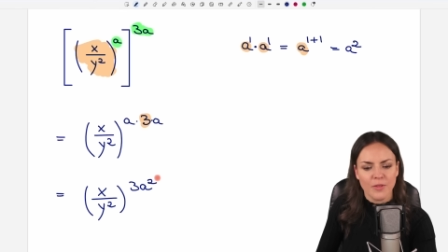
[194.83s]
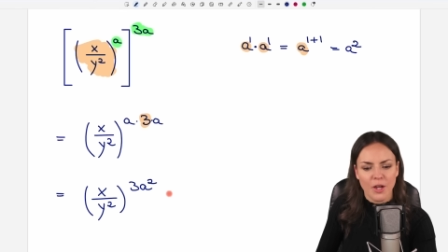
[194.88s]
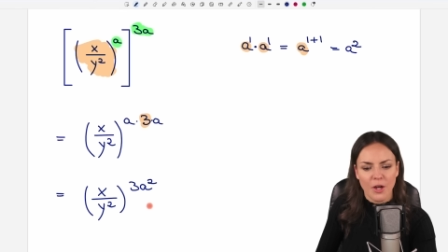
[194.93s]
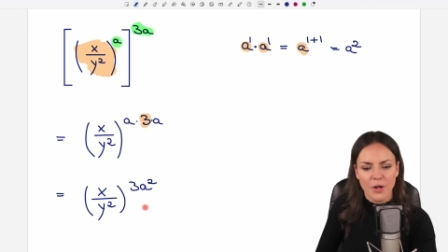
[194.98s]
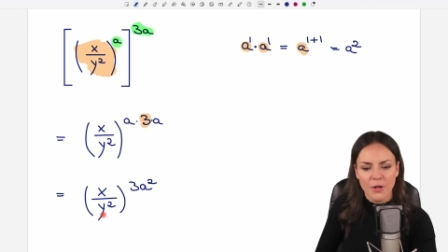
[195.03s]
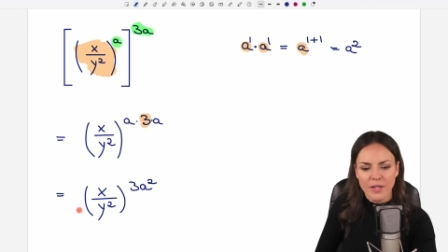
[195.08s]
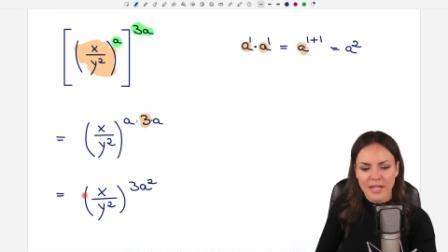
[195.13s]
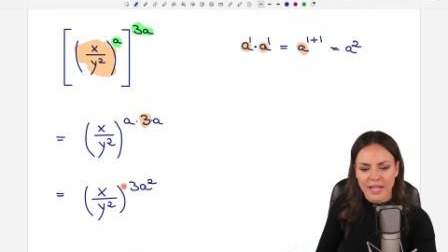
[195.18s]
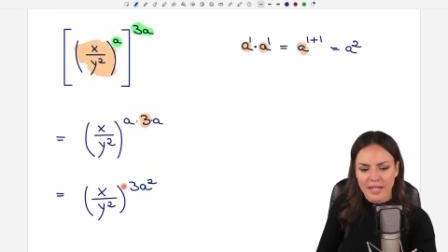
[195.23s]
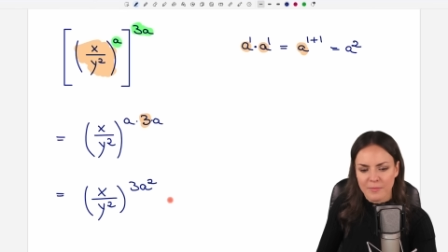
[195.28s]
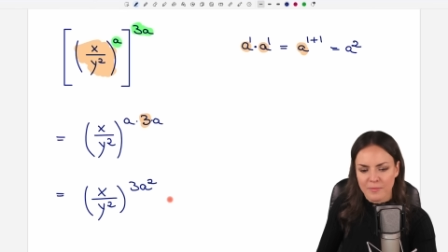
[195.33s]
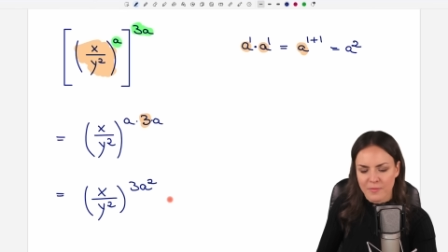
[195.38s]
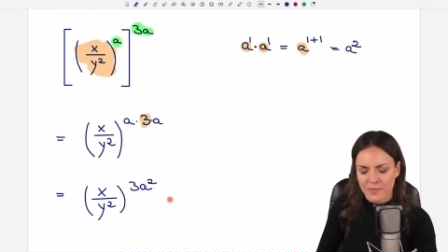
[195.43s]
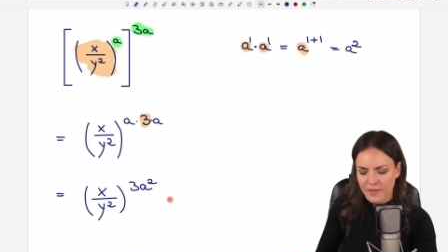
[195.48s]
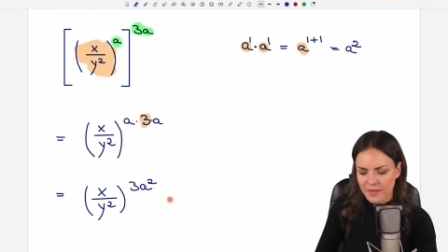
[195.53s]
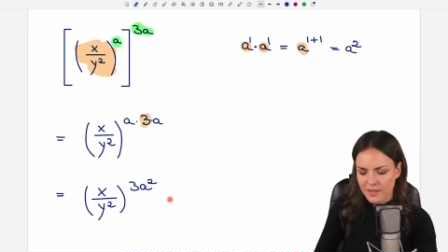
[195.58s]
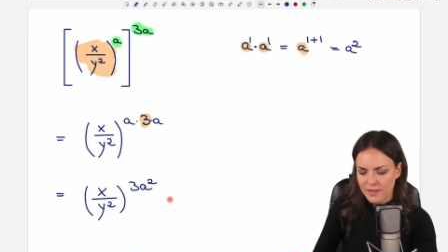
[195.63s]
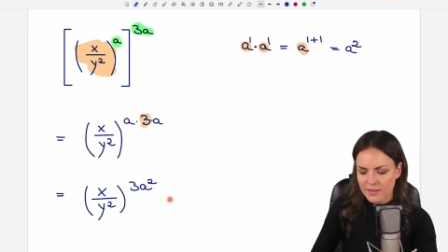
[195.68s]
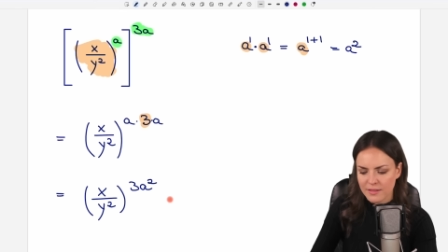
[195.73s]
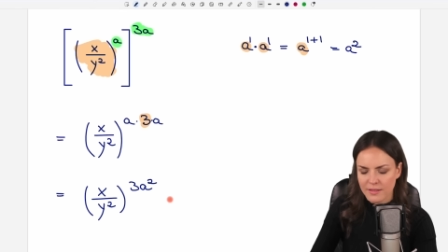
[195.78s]
Okay,
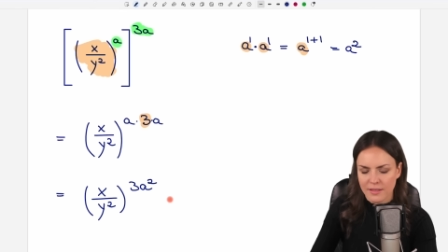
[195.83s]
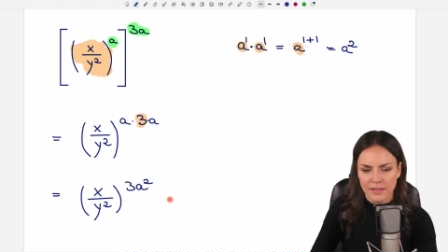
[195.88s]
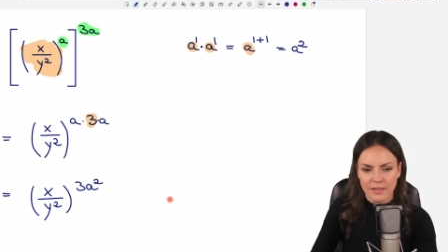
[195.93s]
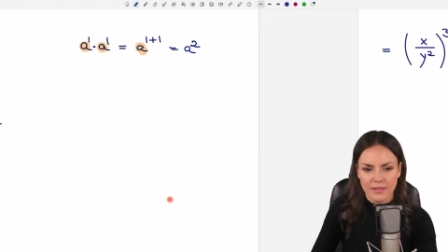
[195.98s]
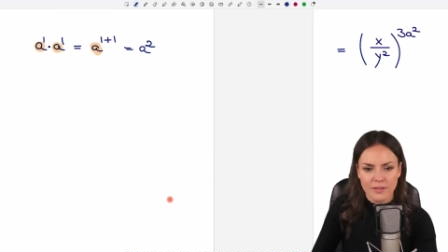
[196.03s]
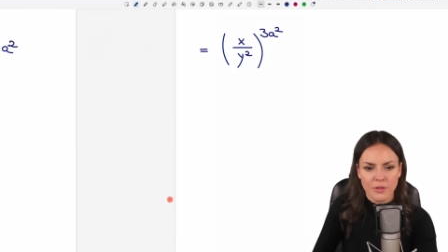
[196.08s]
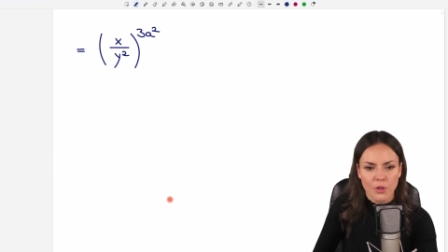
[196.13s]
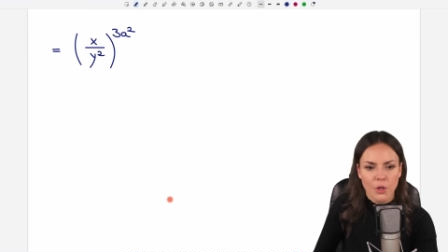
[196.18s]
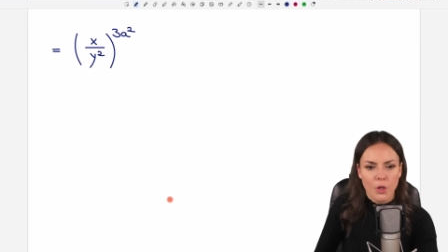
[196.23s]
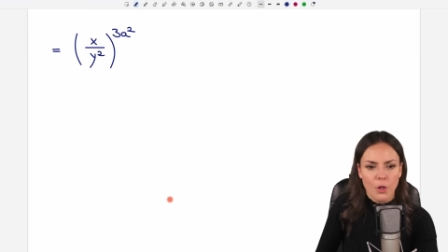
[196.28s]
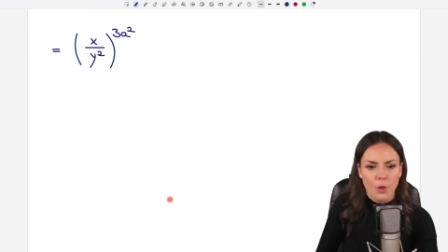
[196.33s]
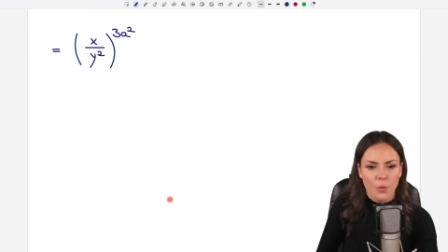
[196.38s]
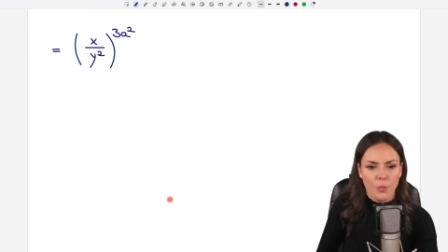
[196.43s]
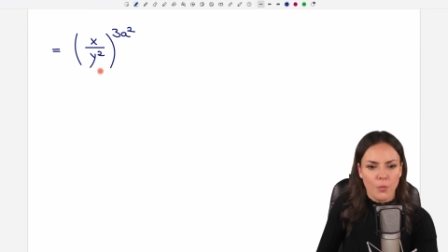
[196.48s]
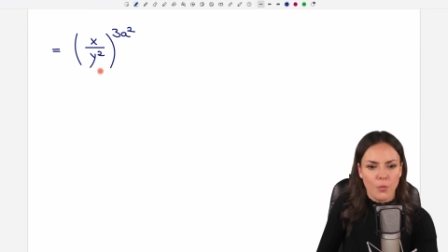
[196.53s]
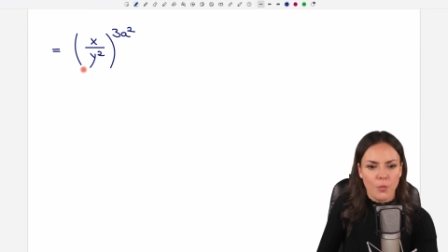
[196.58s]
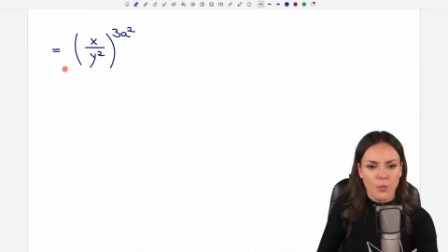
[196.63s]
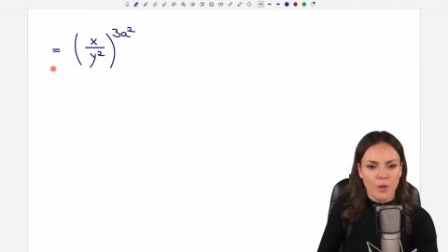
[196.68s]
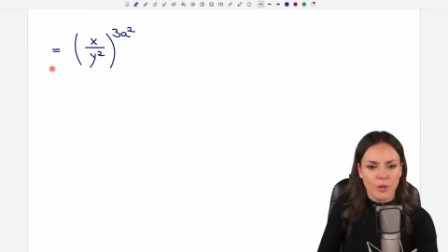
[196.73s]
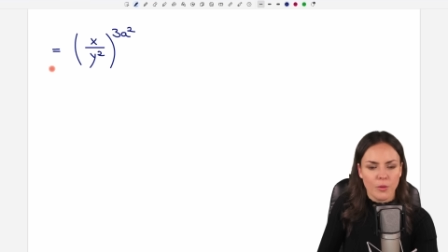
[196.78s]
this is
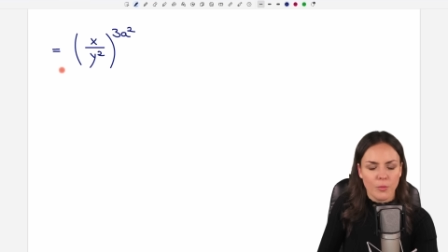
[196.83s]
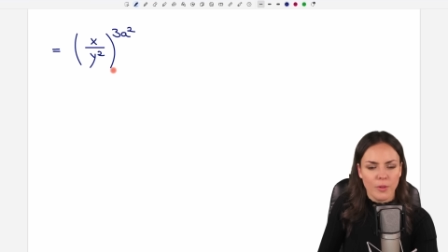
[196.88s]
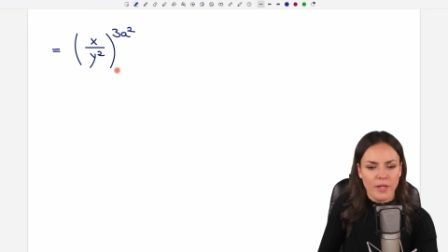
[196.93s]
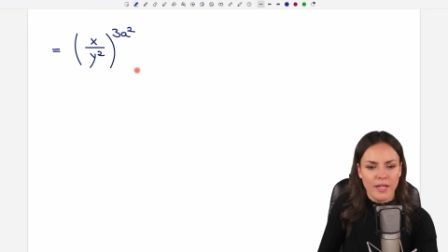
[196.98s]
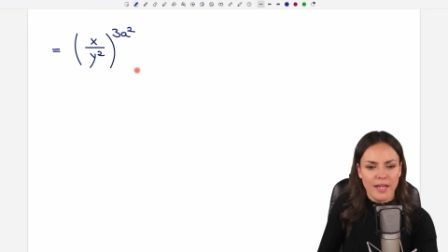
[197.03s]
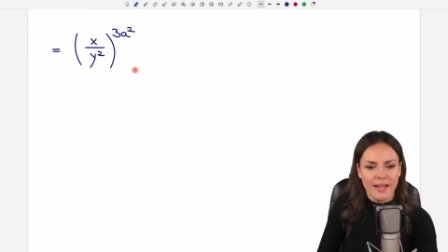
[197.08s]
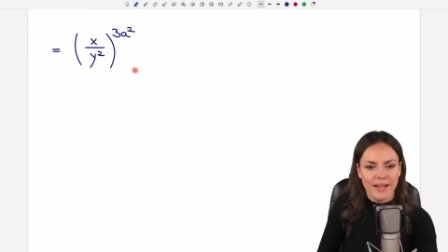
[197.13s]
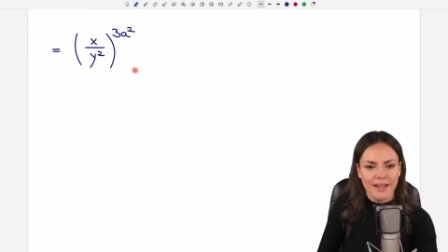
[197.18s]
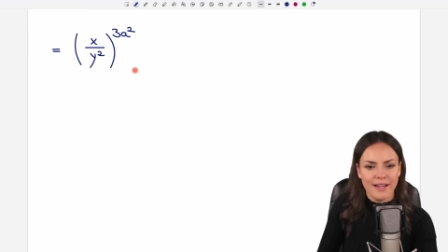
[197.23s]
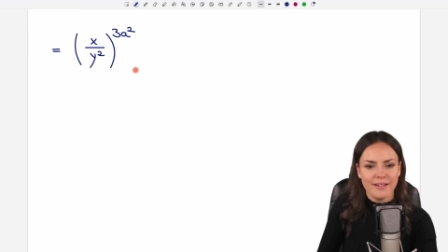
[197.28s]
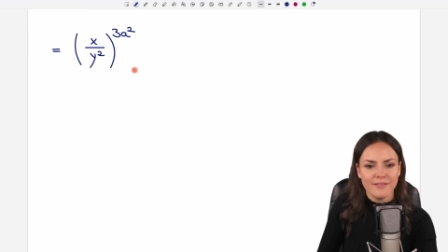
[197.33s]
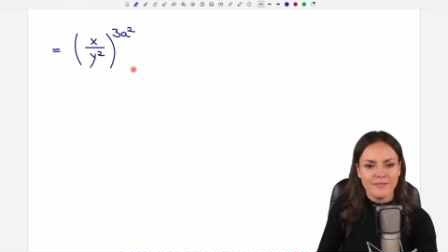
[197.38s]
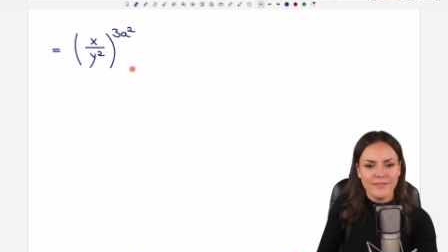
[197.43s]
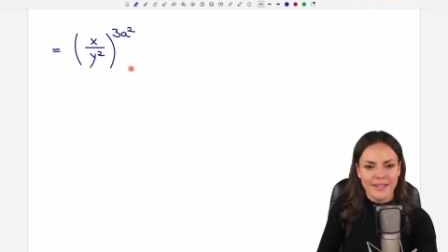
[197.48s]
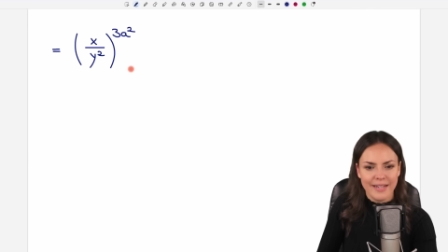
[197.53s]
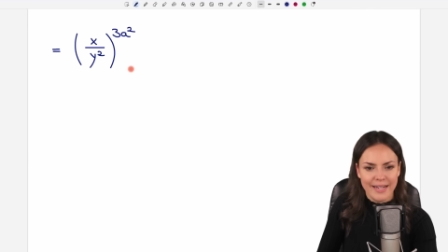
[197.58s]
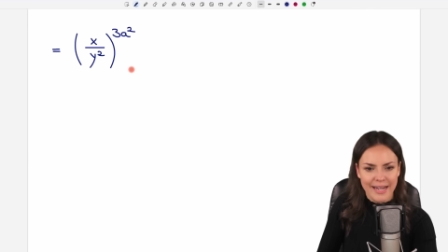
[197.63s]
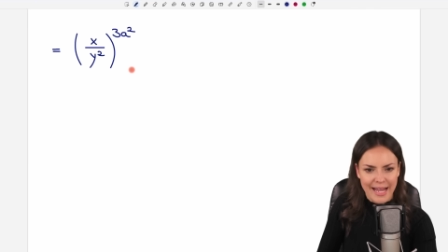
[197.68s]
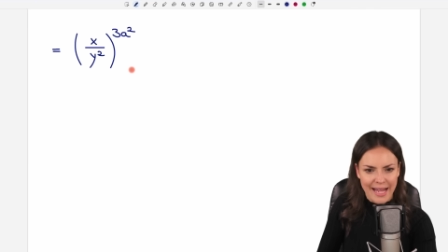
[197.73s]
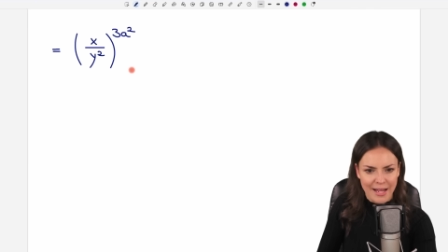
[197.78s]
what we have
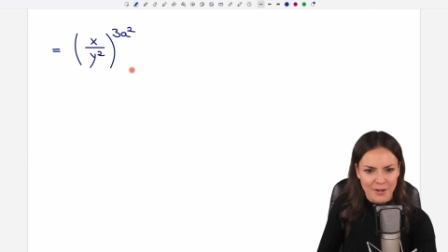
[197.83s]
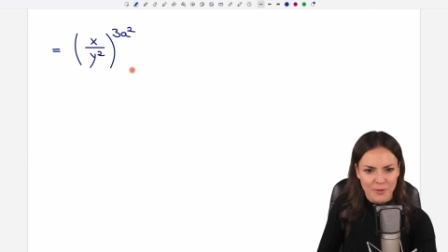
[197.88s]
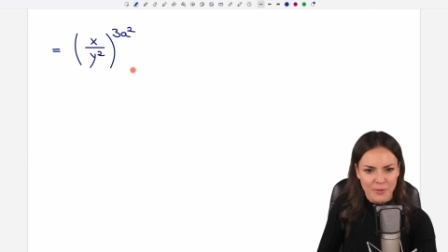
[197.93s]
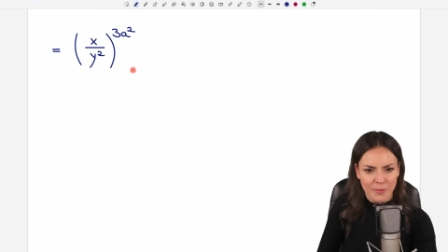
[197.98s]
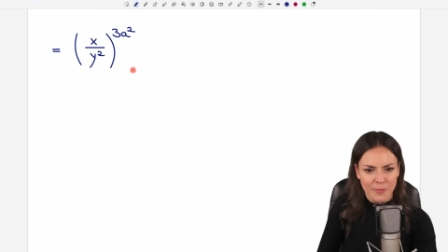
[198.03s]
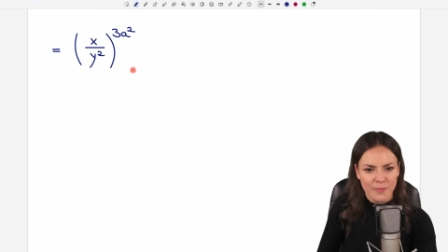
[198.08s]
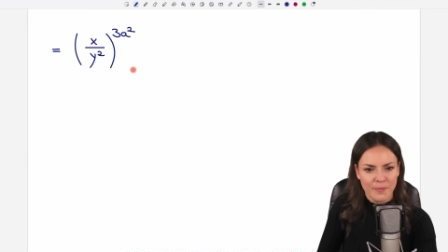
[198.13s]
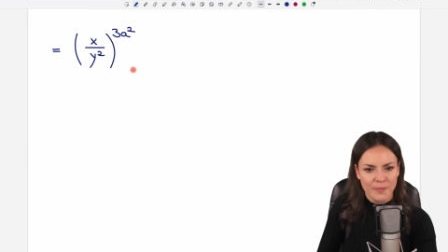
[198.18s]
now.